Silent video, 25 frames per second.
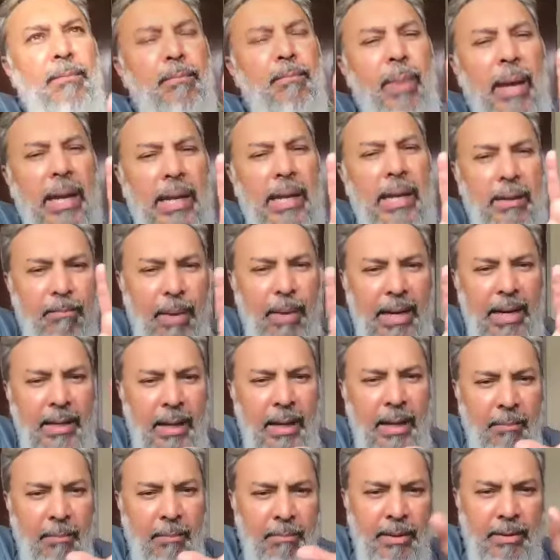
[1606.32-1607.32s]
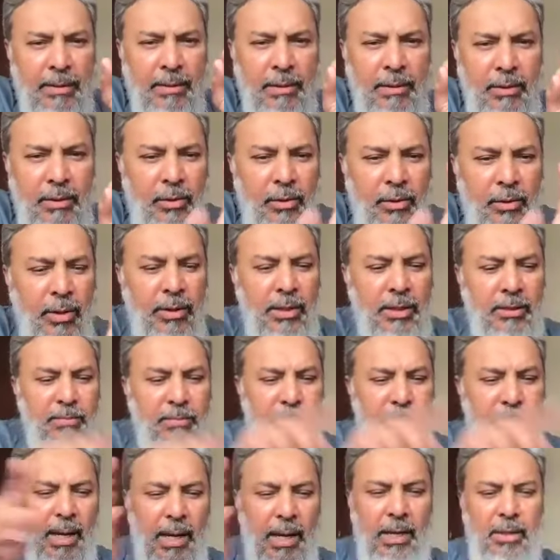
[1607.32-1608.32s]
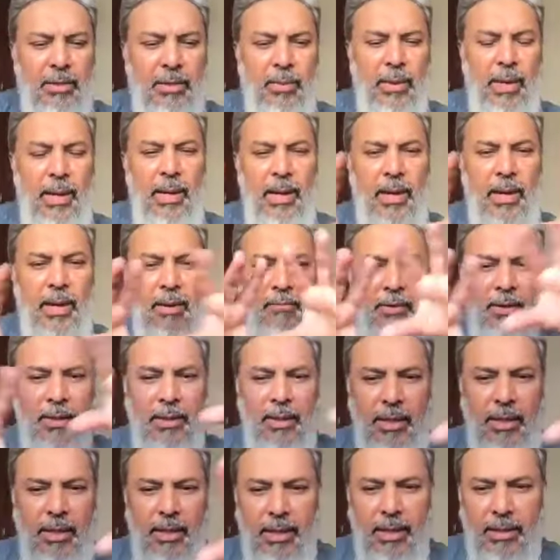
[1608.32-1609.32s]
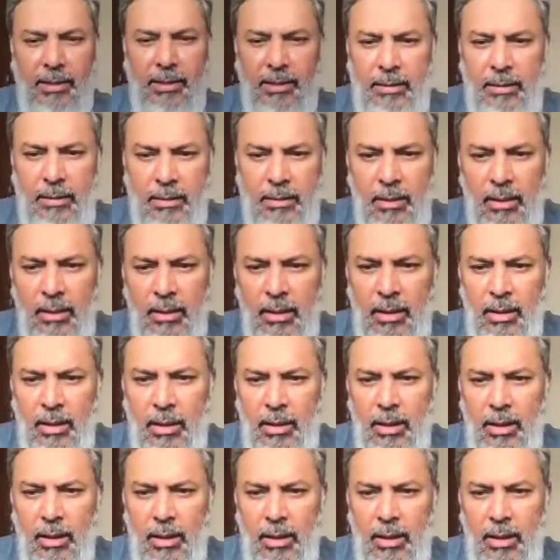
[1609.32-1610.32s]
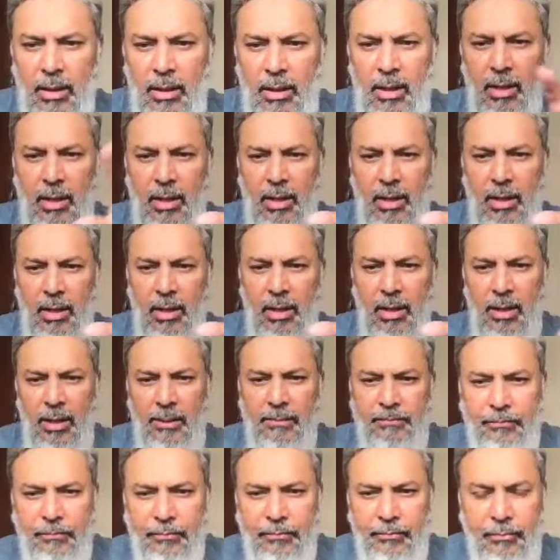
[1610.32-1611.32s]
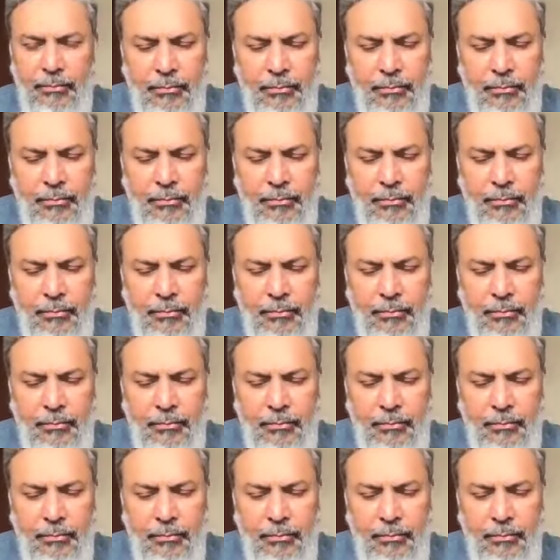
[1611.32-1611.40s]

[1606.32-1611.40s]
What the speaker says: paint by numbers. You got this page where everything is, uh,